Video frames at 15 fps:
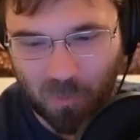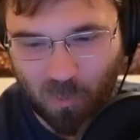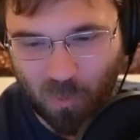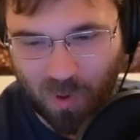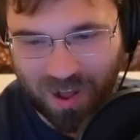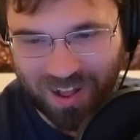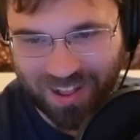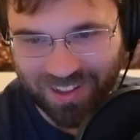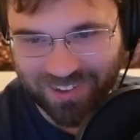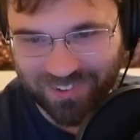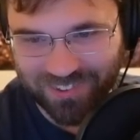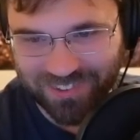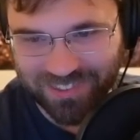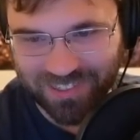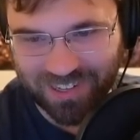
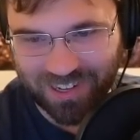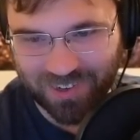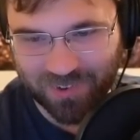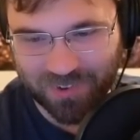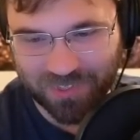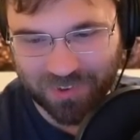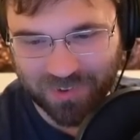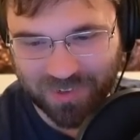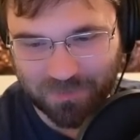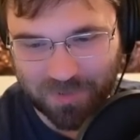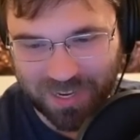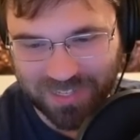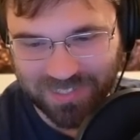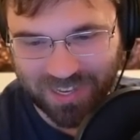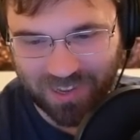Wild. 130
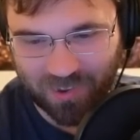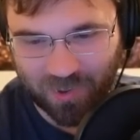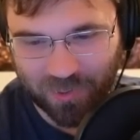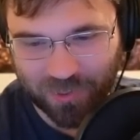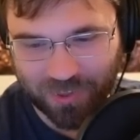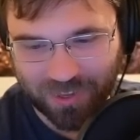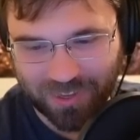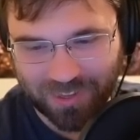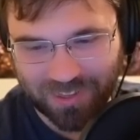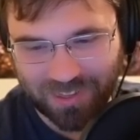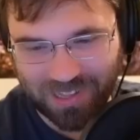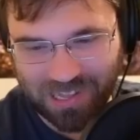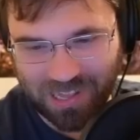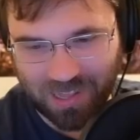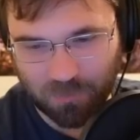base health.
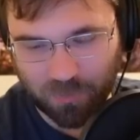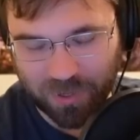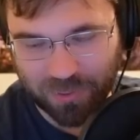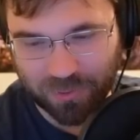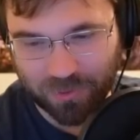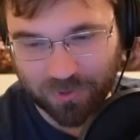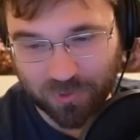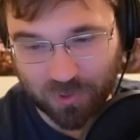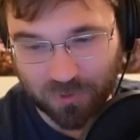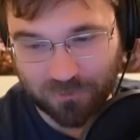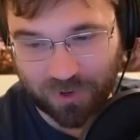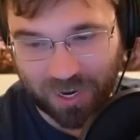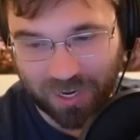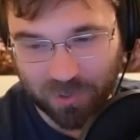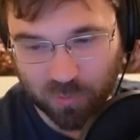With
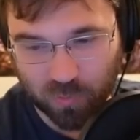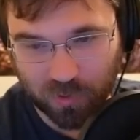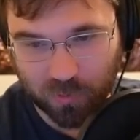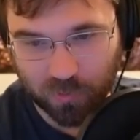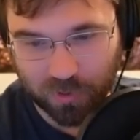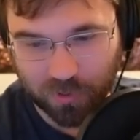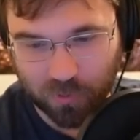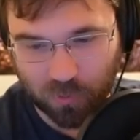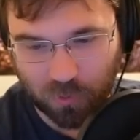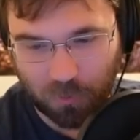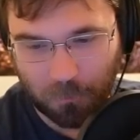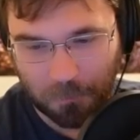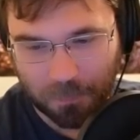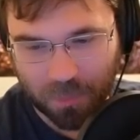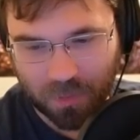Servine is really, really cool.
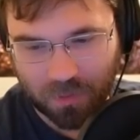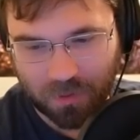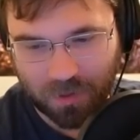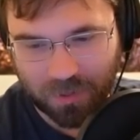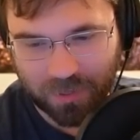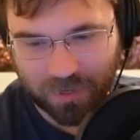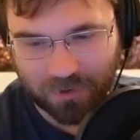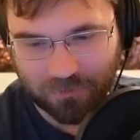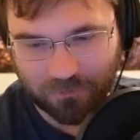And then